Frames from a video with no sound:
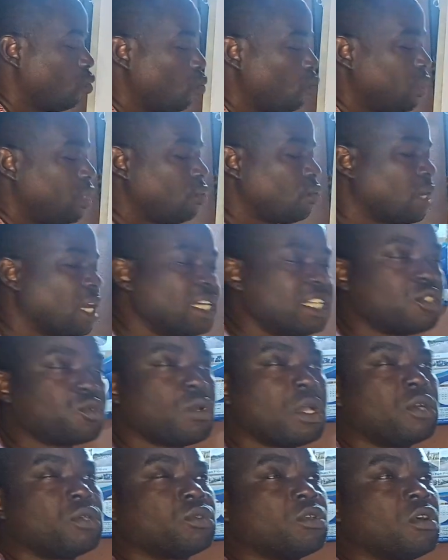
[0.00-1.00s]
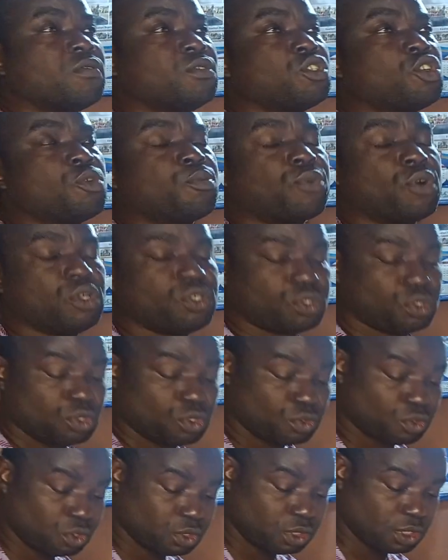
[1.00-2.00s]
we need to get the square root of
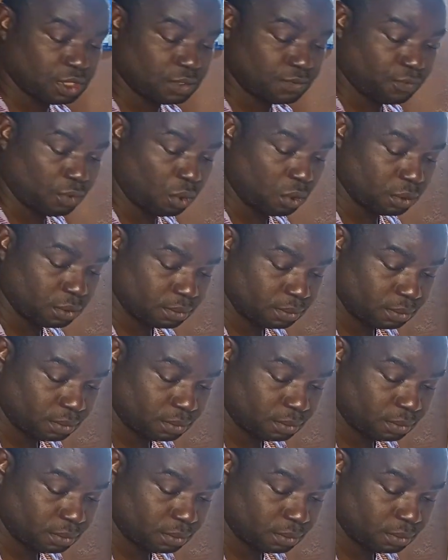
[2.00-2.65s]
0.0064.